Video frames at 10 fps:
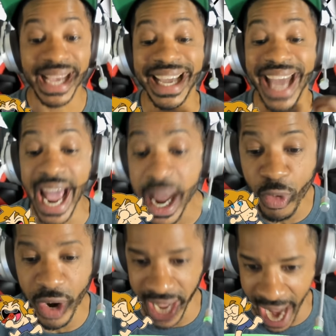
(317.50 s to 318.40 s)
Game
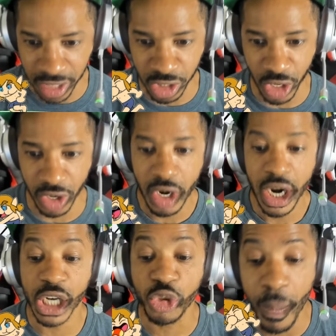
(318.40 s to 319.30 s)
Reactor
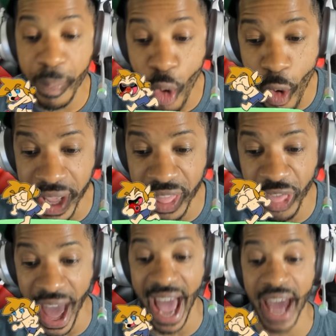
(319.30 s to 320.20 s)
is reporting
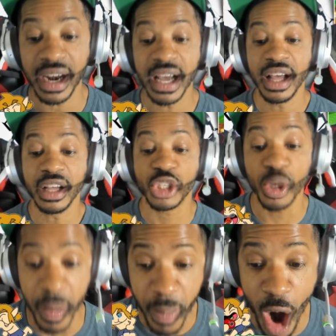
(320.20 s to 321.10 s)
that
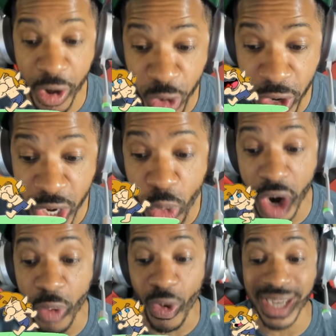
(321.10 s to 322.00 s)
Super Mario 3D
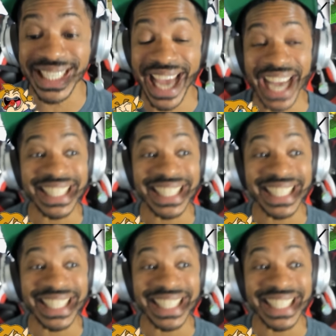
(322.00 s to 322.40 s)
World runs at